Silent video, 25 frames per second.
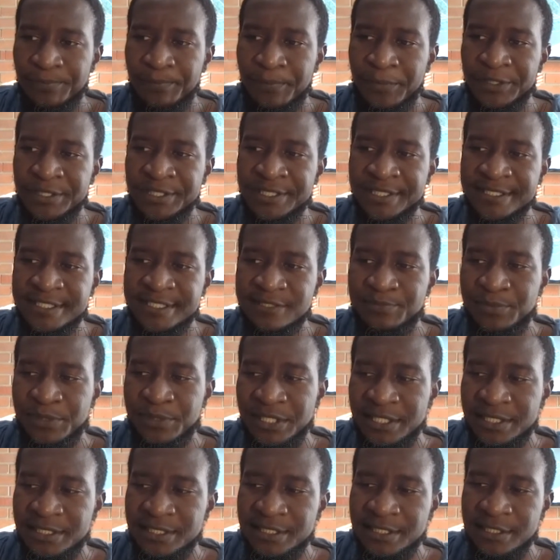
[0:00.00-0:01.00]

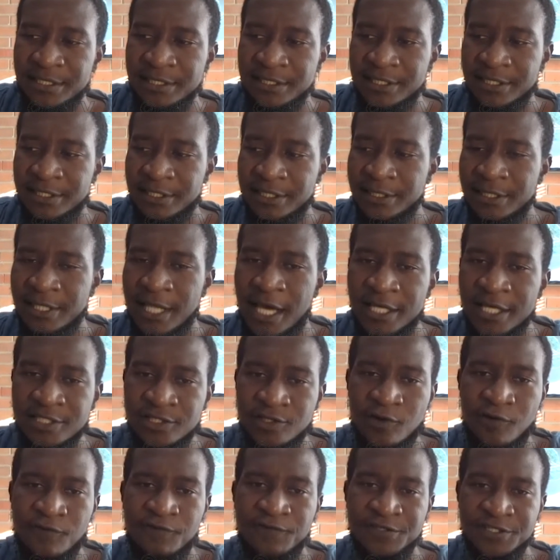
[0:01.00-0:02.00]
participate in a larger
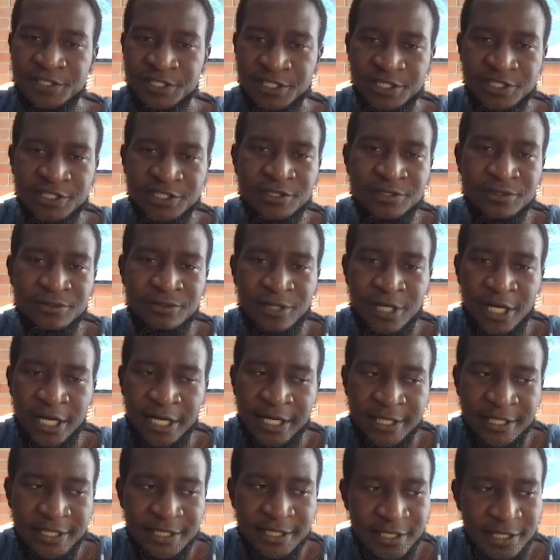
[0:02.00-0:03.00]
conversation,
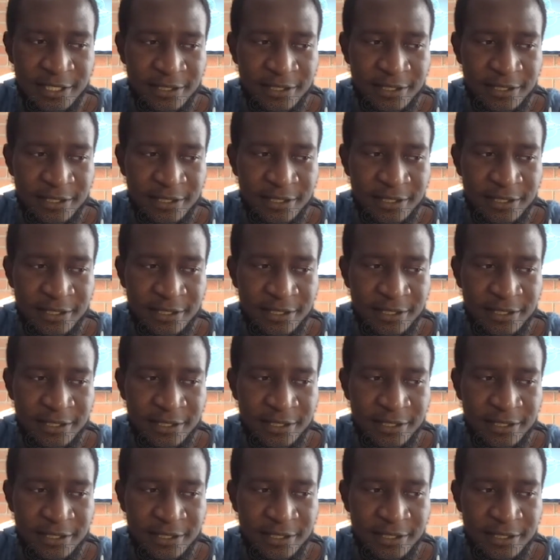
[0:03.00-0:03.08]
right?